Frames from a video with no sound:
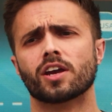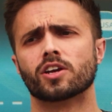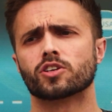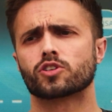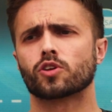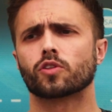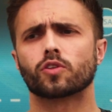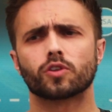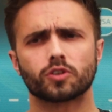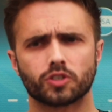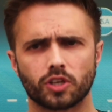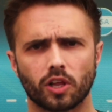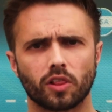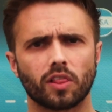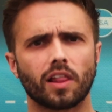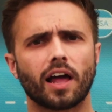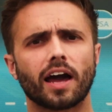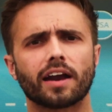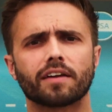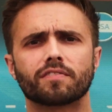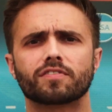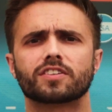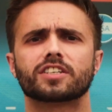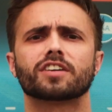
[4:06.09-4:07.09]
So there's a
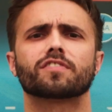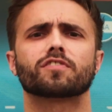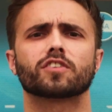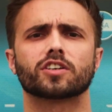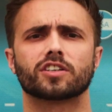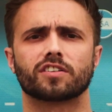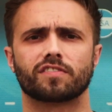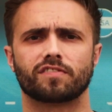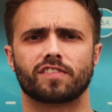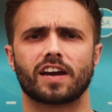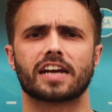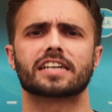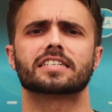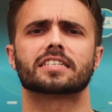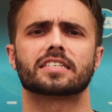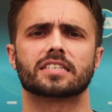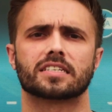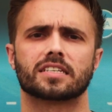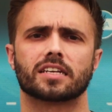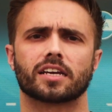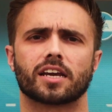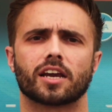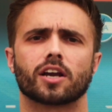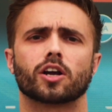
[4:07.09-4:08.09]
lot of different
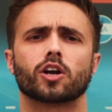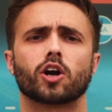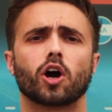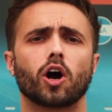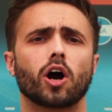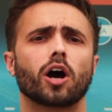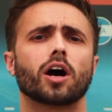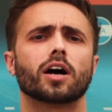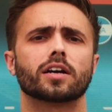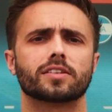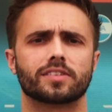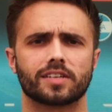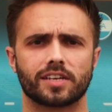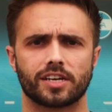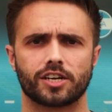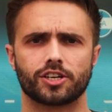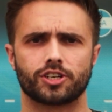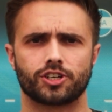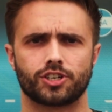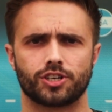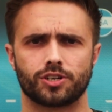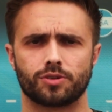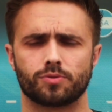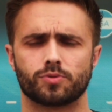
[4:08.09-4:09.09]
devices that can cause
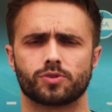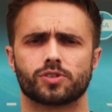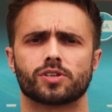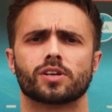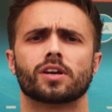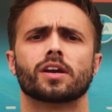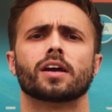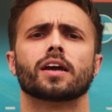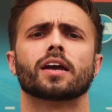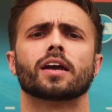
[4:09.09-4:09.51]
issues.